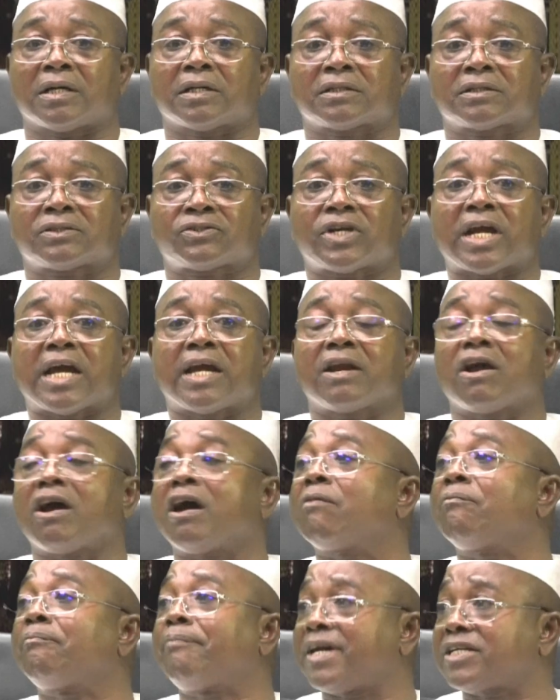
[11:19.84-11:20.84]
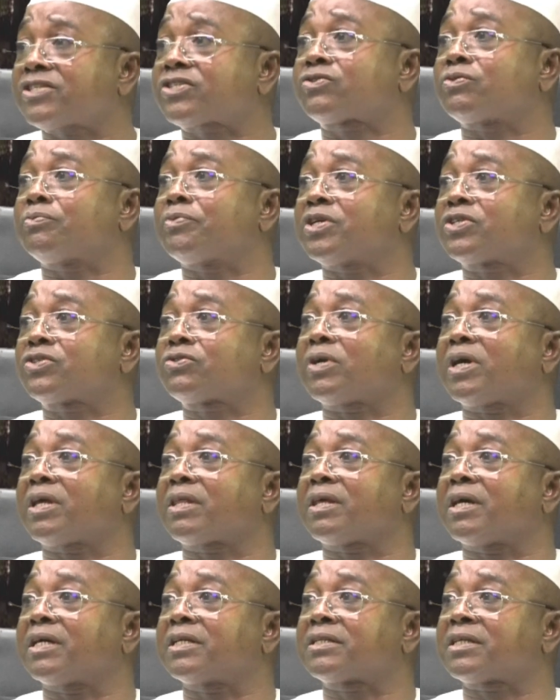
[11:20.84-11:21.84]
trying our best to make sure
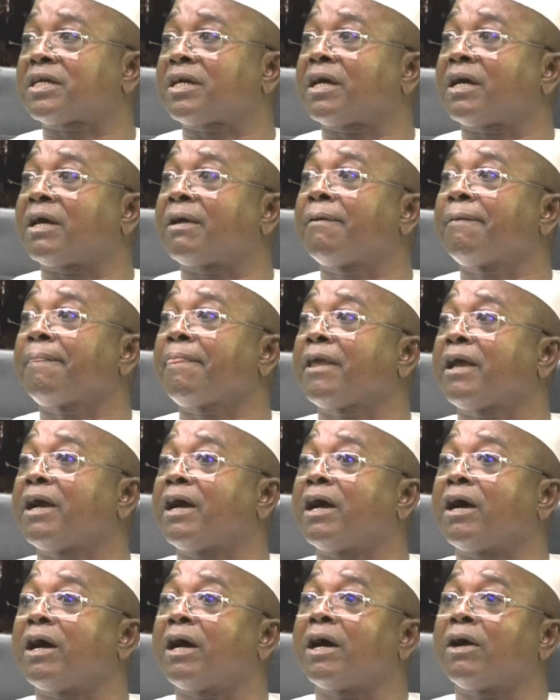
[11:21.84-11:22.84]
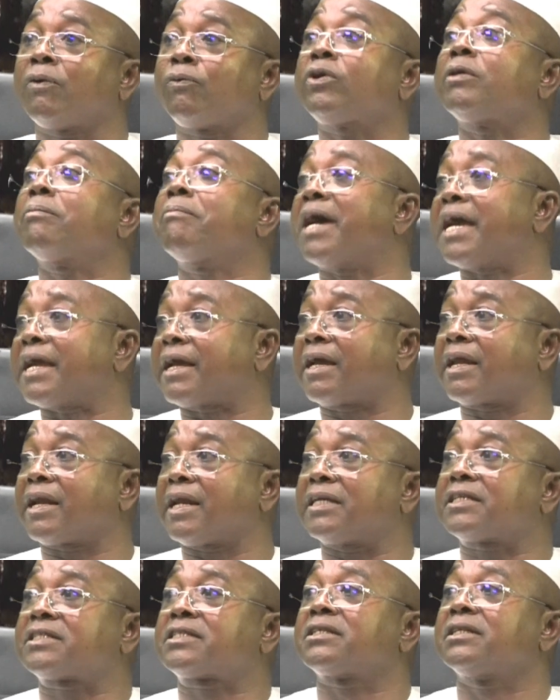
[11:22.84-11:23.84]
that we
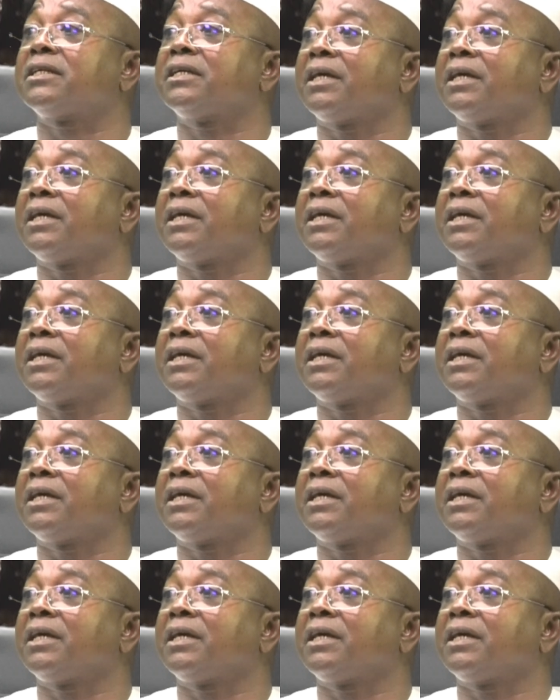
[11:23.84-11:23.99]
migrate.